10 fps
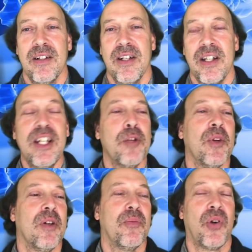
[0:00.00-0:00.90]

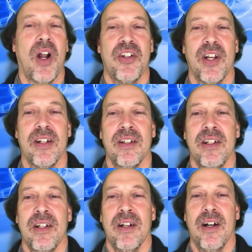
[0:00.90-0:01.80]
Enigma Project,
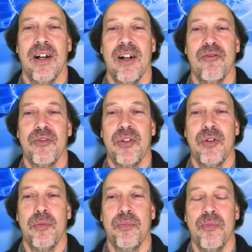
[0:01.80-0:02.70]

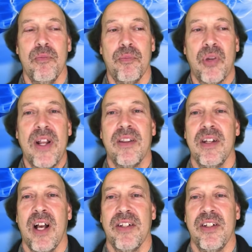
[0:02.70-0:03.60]
to break the
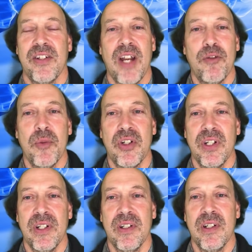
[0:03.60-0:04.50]
Nazi cipher
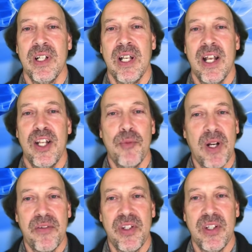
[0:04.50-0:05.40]
machines. And you
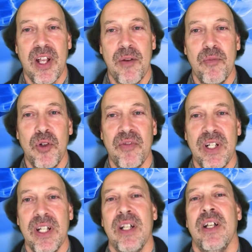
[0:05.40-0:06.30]
might have seen that movie.